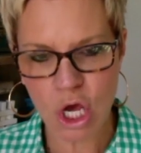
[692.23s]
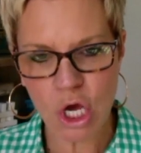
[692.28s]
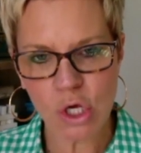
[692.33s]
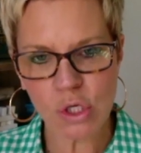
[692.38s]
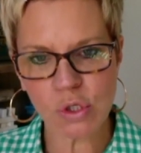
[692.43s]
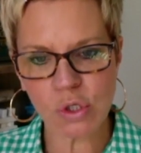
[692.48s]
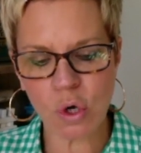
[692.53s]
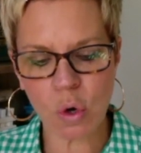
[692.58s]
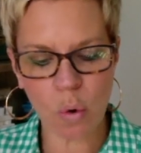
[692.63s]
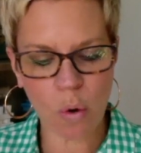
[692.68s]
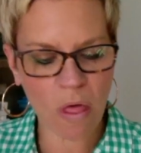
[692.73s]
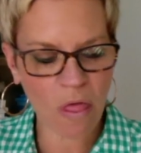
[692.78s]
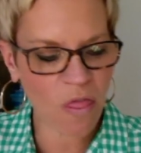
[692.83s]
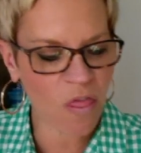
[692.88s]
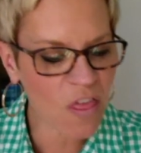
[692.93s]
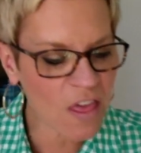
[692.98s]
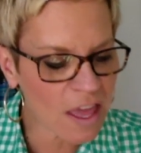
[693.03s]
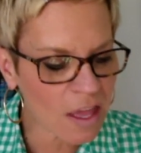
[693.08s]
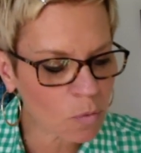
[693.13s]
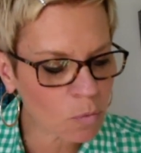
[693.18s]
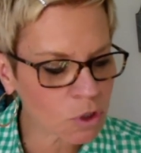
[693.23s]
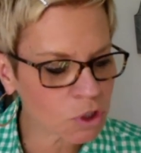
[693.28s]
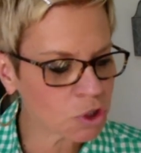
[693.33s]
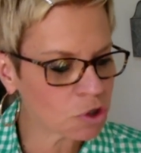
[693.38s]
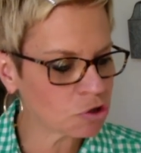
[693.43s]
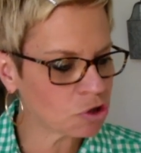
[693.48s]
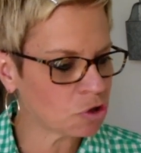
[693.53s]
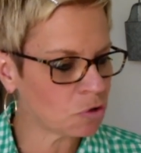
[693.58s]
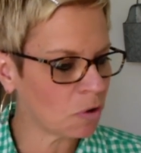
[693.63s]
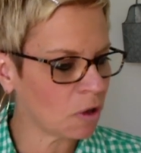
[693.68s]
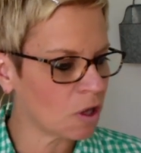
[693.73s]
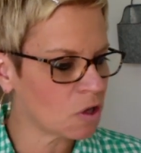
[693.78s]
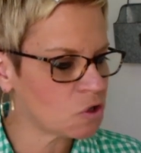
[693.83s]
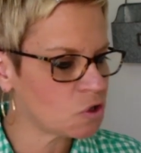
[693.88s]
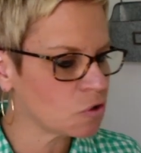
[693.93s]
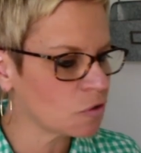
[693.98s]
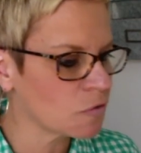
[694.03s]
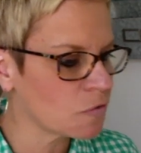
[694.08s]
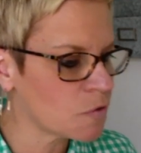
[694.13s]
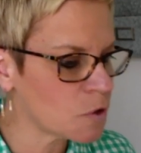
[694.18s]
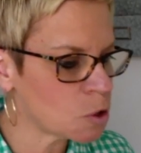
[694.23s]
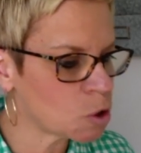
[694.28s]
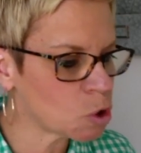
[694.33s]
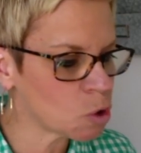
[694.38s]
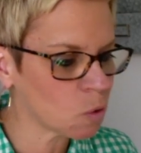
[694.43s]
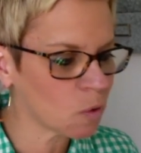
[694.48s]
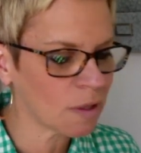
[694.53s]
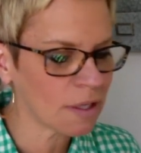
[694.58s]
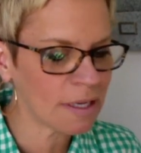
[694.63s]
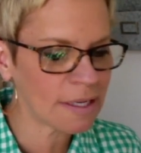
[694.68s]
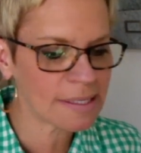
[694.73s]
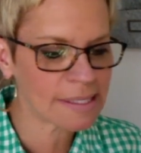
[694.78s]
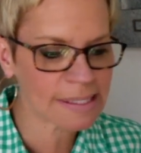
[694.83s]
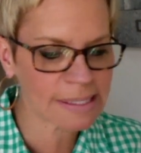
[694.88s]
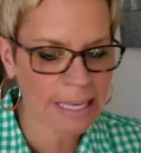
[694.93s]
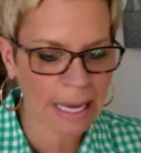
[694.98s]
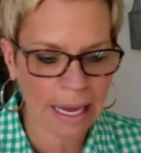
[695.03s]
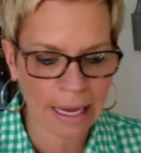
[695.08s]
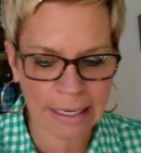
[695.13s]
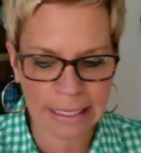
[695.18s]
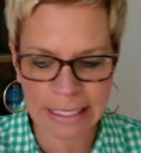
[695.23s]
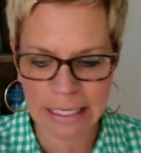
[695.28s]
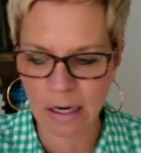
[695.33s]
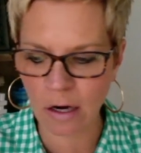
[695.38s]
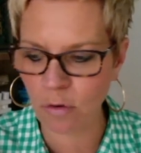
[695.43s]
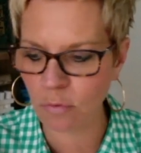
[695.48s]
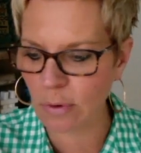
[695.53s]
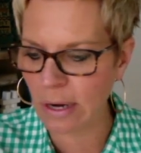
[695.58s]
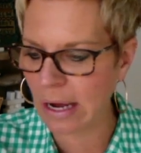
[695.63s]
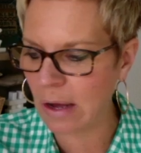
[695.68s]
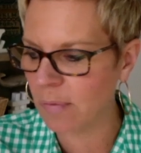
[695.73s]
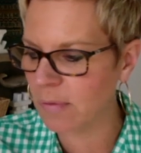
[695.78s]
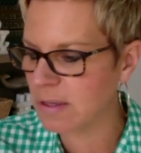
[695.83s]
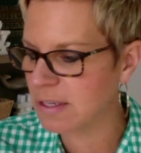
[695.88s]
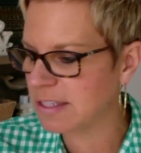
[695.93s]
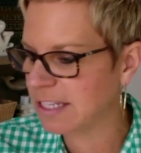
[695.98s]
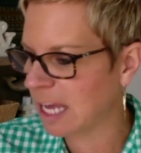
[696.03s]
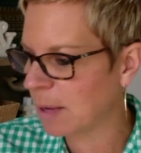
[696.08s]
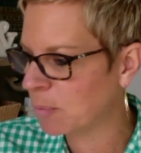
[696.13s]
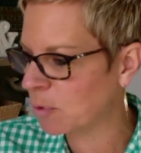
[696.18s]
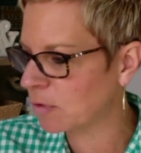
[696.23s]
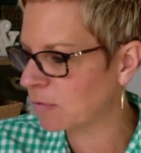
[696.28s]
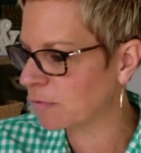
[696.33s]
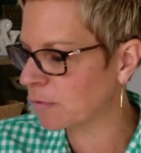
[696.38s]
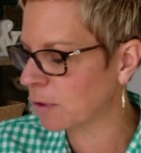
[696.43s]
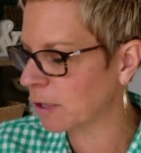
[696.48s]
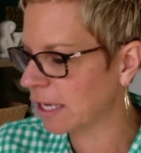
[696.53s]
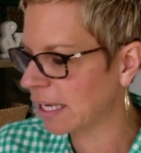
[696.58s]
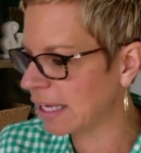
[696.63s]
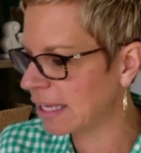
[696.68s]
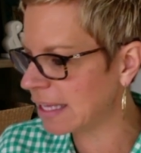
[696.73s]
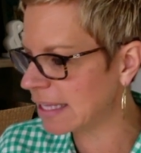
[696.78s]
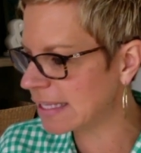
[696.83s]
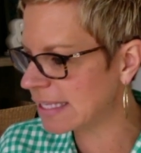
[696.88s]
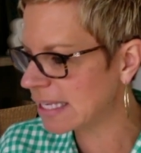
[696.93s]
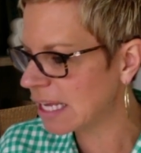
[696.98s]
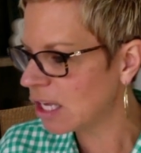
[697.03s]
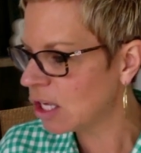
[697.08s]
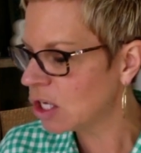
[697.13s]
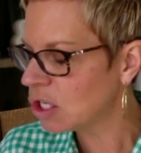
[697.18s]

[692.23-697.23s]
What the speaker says: So then what you're doing is you're visually scanning around the table for kids